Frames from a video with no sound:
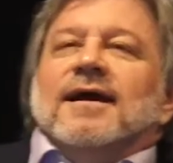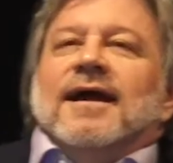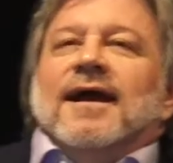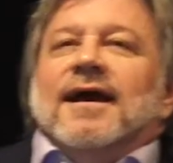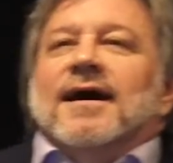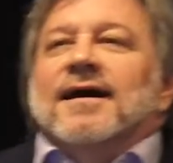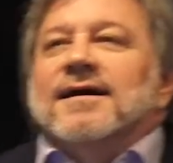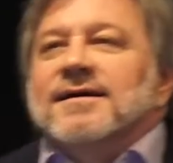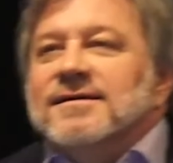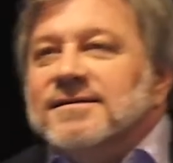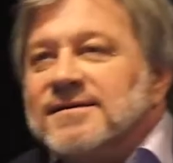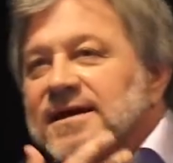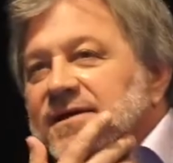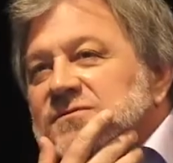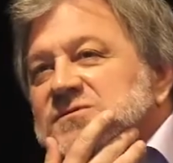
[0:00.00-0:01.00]

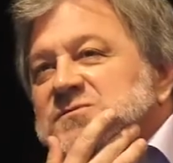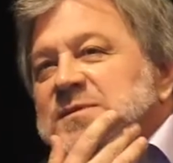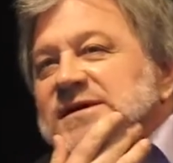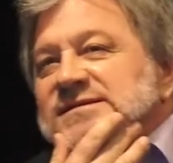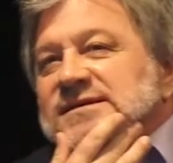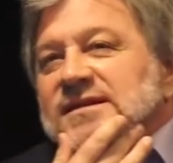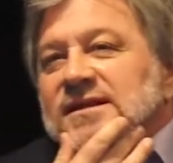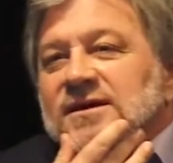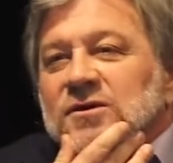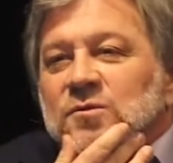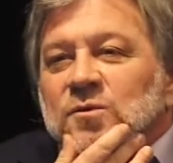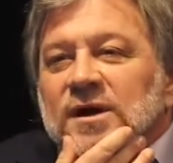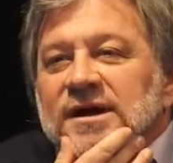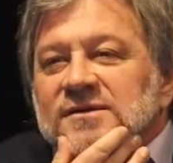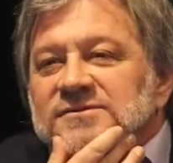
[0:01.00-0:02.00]
And it was basically a
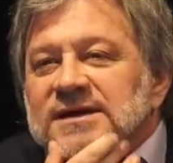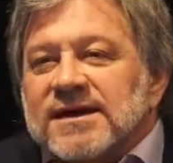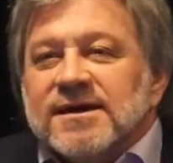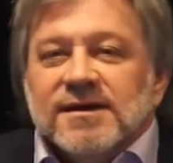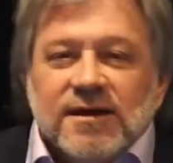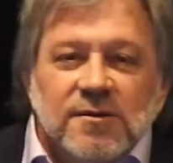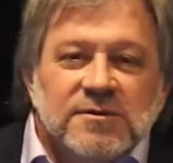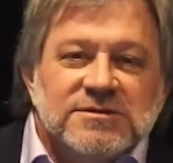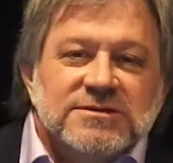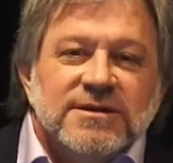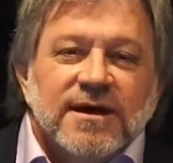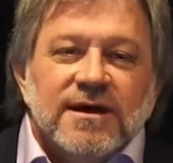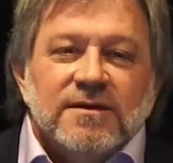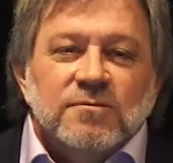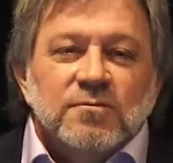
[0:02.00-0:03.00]
way of taking
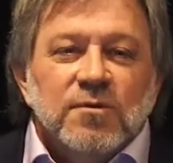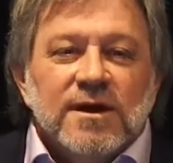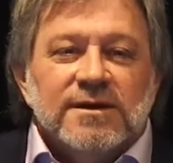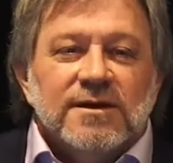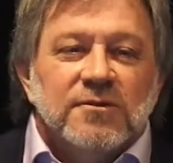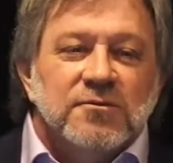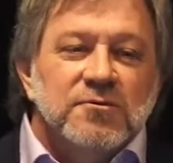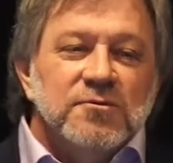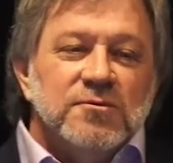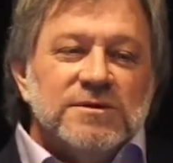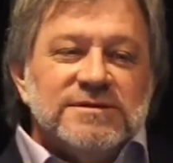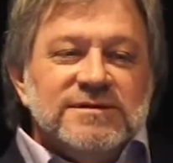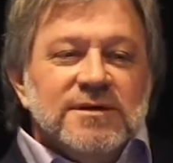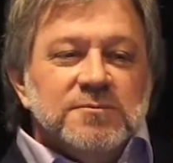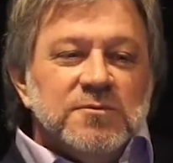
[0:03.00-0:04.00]
ImageNet, running it through a
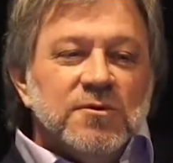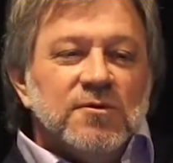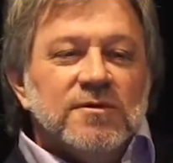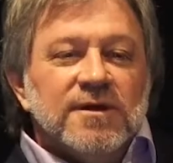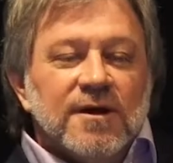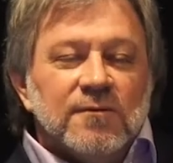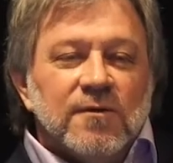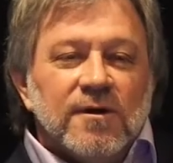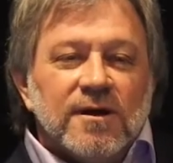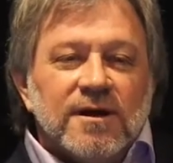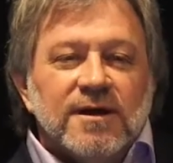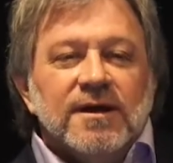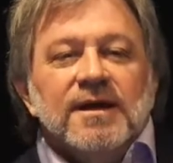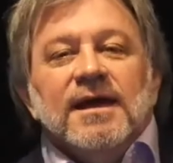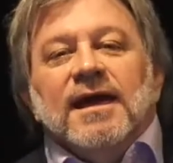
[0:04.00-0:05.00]
deep neural
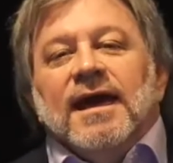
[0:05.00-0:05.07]
network.